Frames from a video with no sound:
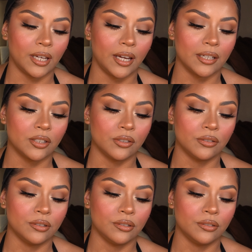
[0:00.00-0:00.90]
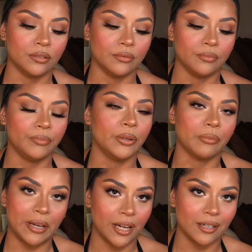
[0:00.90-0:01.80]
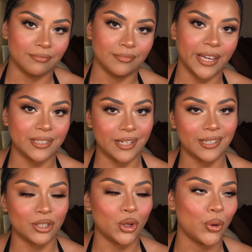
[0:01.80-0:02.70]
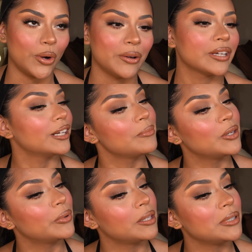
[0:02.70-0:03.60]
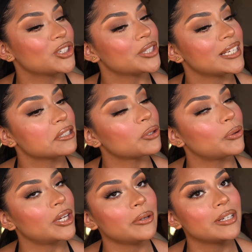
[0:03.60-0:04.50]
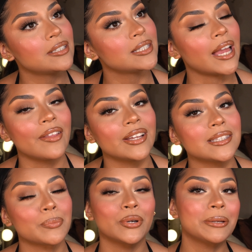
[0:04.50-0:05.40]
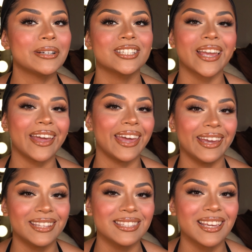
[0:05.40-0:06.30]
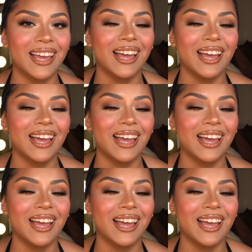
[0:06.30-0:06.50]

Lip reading: I had to be with my dad that day, so I couldn't be with the bichota. So anyways, yeah, that's pretty much it.